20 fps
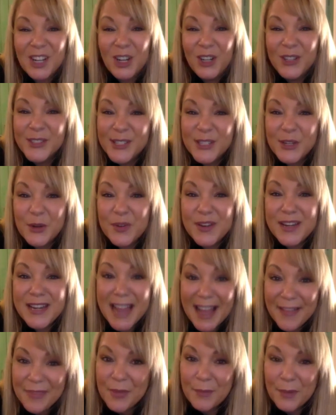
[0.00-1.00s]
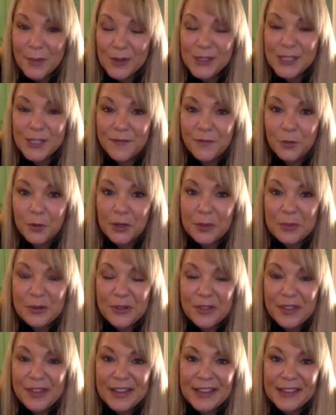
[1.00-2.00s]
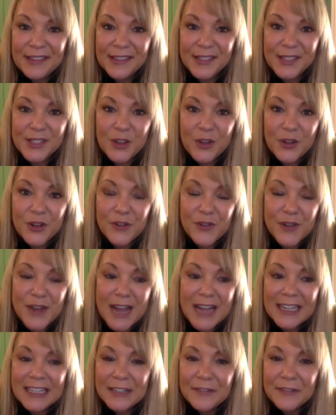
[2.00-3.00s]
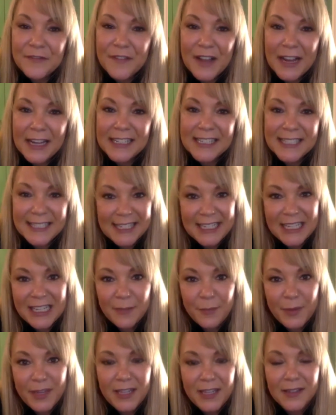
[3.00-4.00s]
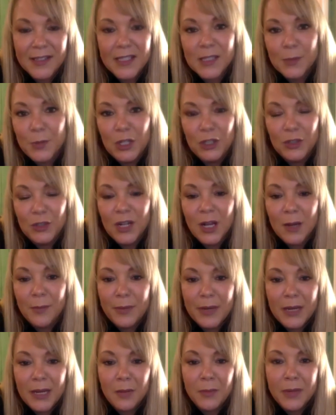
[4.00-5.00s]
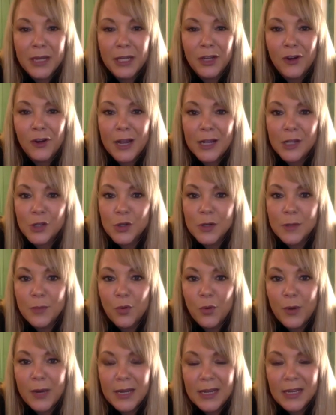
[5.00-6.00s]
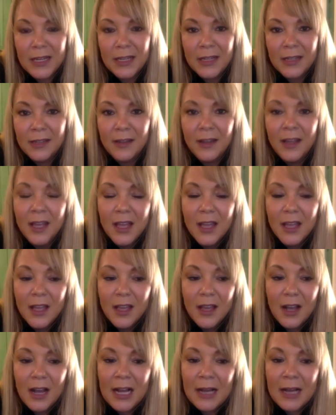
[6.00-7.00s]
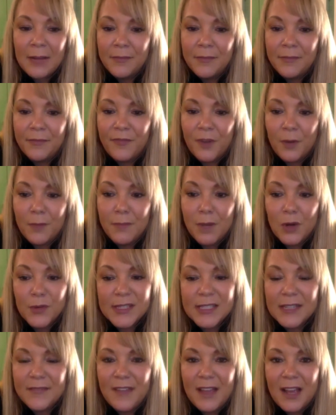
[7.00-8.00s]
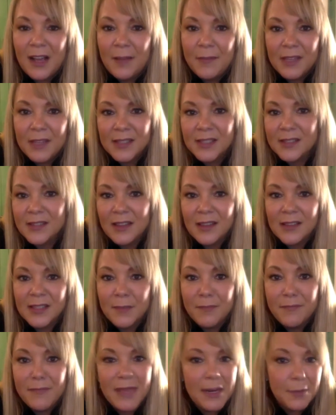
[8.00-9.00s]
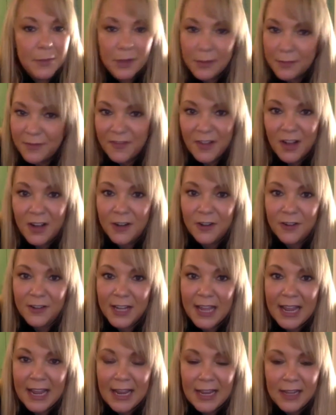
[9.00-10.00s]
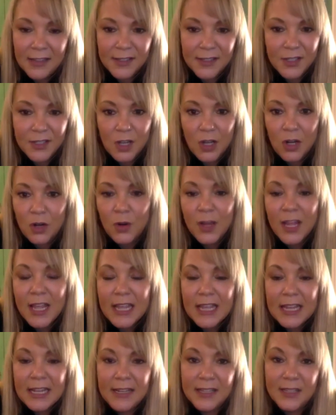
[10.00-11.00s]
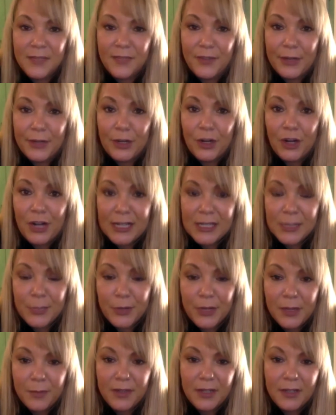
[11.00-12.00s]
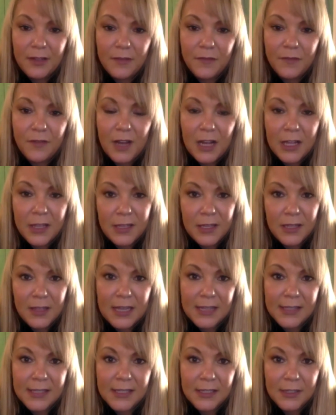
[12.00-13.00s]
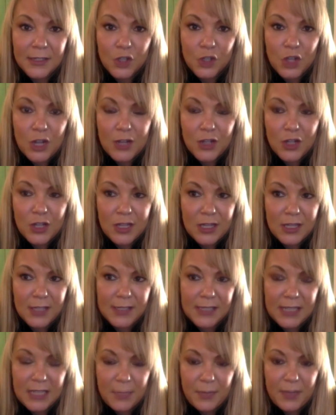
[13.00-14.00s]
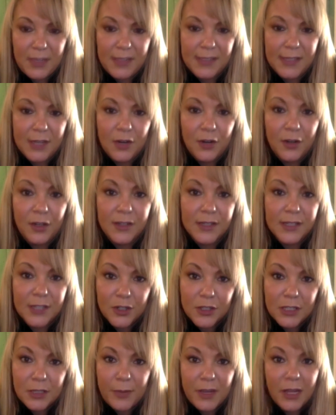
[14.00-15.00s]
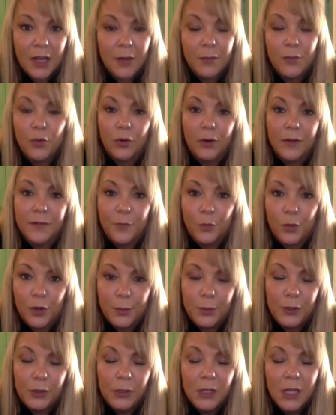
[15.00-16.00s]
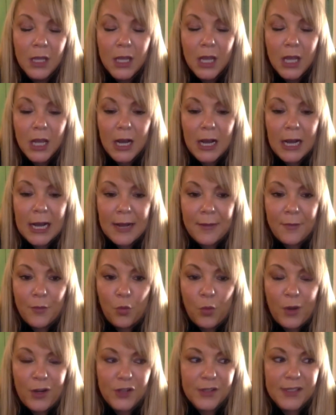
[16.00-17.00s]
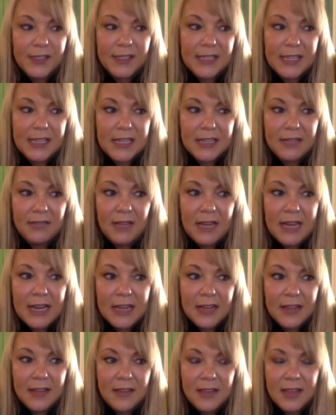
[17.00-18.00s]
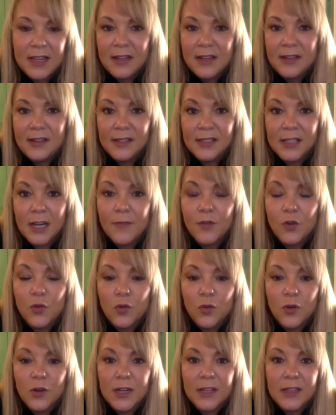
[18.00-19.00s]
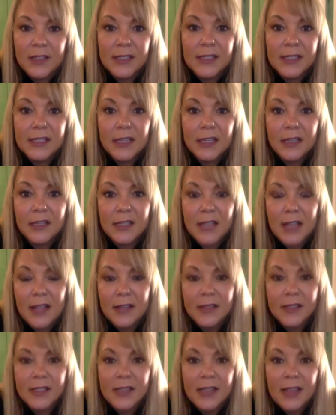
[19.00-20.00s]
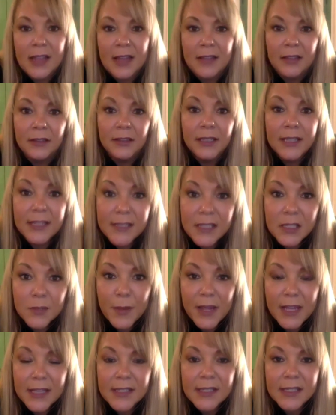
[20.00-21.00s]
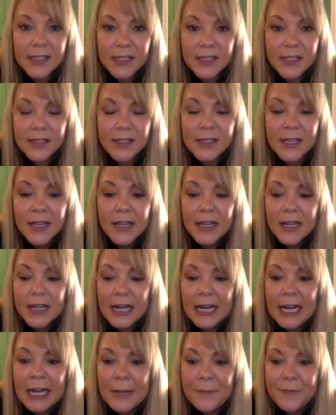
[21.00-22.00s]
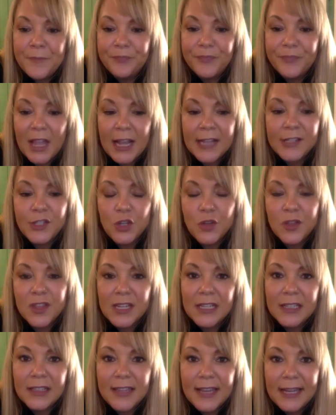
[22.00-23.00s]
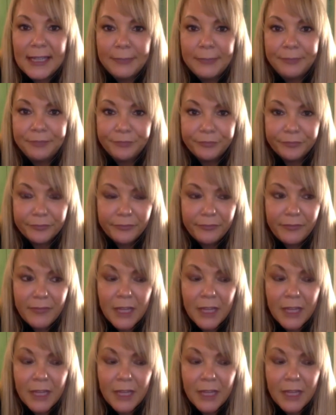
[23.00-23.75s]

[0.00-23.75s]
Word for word: but it's also not the most affordable thing. So you're not going to find a CDP in a smaller company. I mean, your entry right. point in um, for most of them is is a minimum of 100k. So it is very cost prohibitive. I think that's going to change. I think CDPs are going to start to become more affordable. Um, when you see like the DiscoverOrg and the Sixth Sense and the Lead Spaces, um, I do think that